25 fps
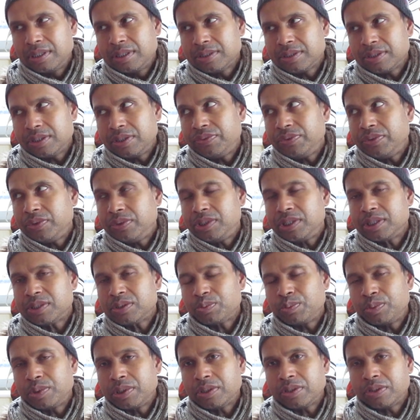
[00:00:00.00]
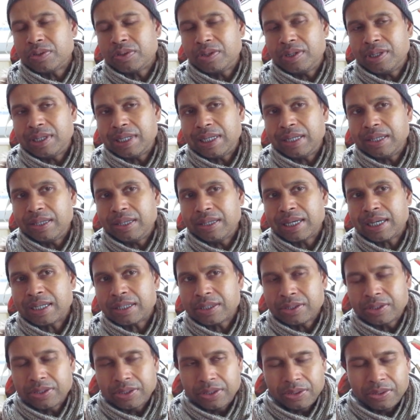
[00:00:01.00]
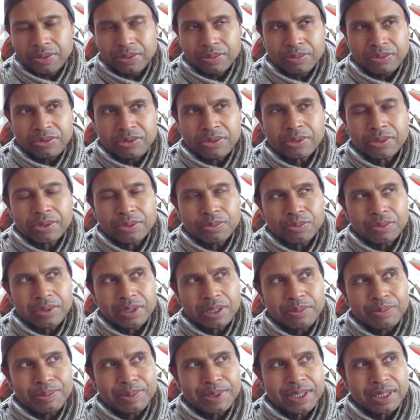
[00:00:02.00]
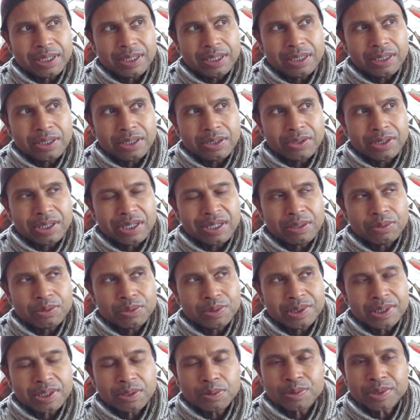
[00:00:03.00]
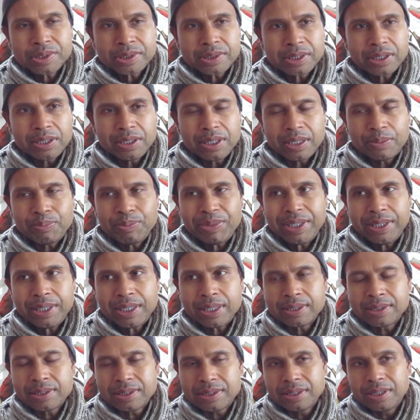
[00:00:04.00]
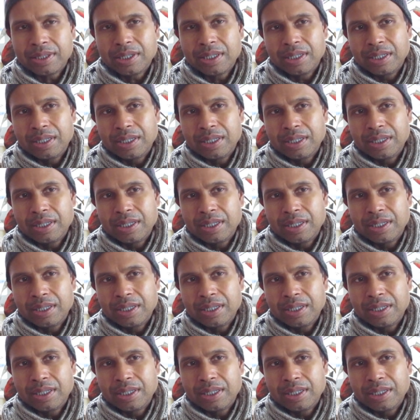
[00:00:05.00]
So if you just work on letting that go, not I mean you know, and I will also say I mean yes,